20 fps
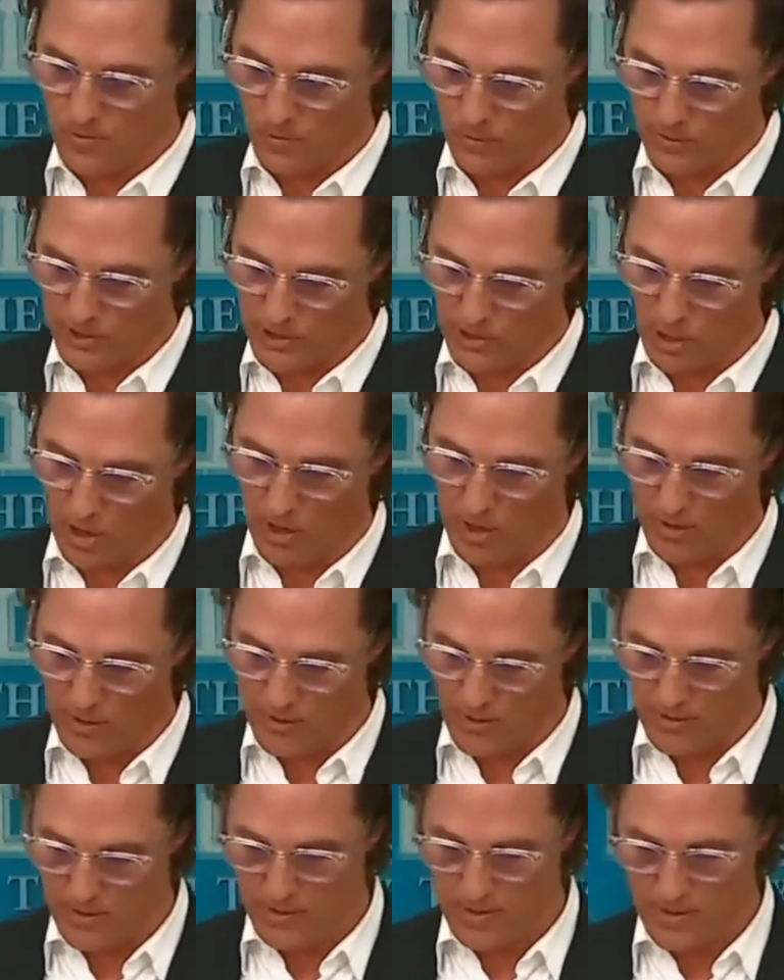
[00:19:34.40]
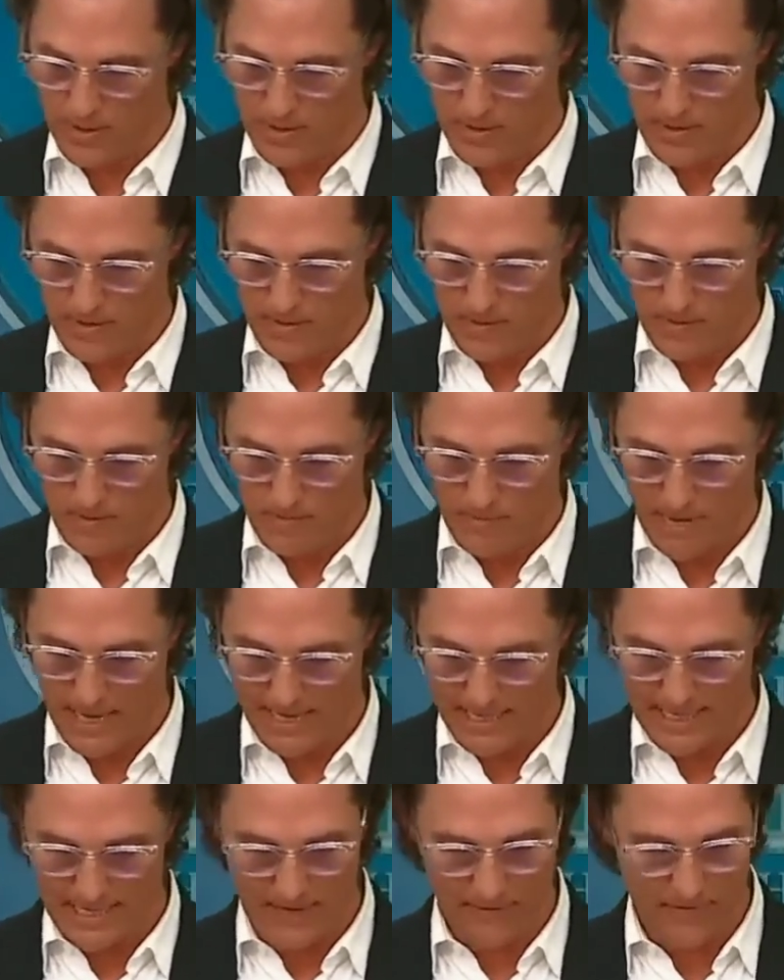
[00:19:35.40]
We start
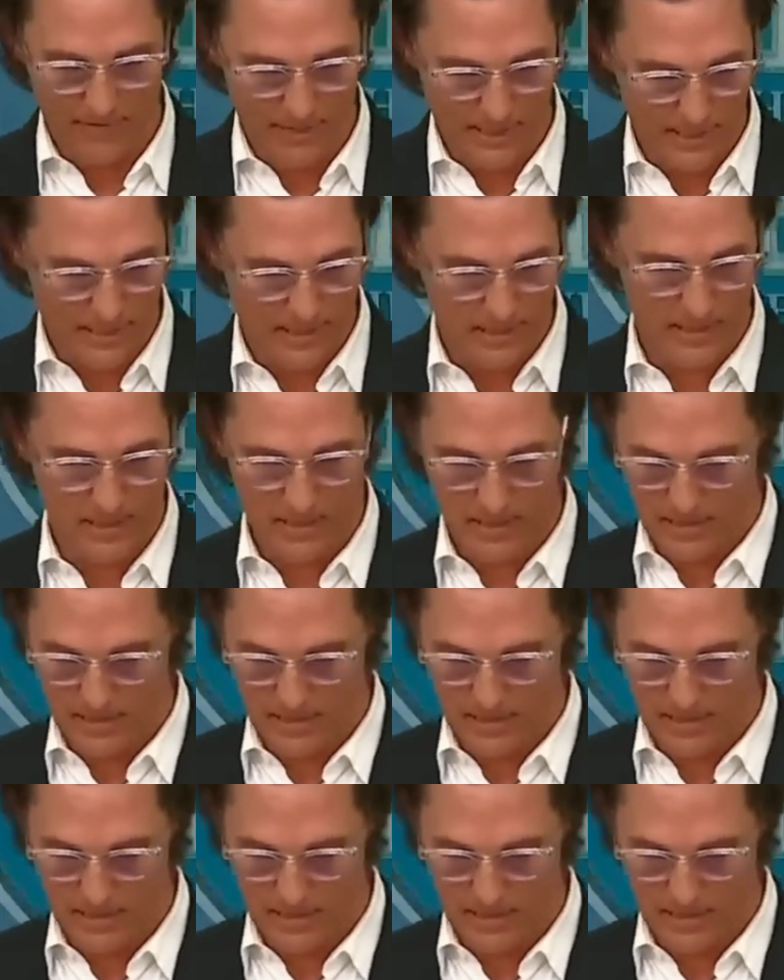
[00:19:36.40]
by giving